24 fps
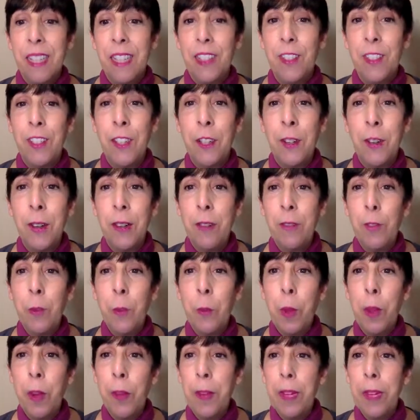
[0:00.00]
so you don't have to
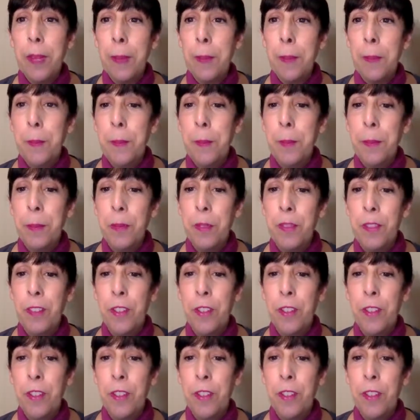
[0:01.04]
worry if